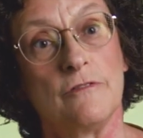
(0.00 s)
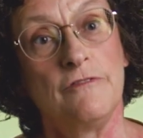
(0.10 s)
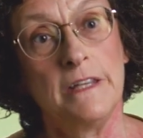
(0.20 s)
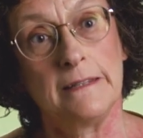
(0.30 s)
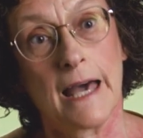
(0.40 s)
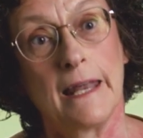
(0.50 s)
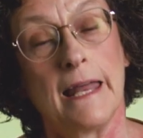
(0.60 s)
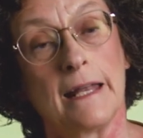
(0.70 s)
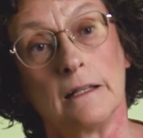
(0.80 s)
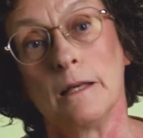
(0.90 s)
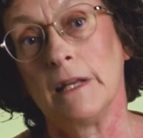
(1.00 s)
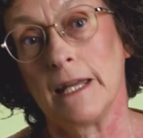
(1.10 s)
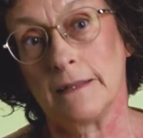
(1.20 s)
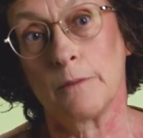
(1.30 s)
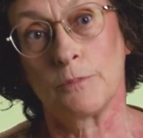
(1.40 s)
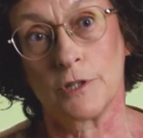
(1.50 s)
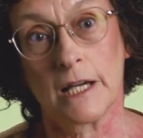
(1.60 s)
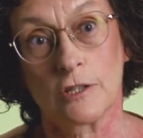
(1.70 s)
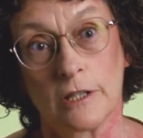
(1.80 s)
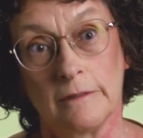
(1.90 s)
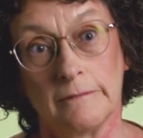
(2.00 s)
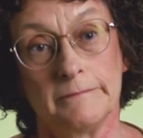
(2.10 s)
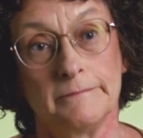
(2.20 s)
would defeat that and eliminate that protection.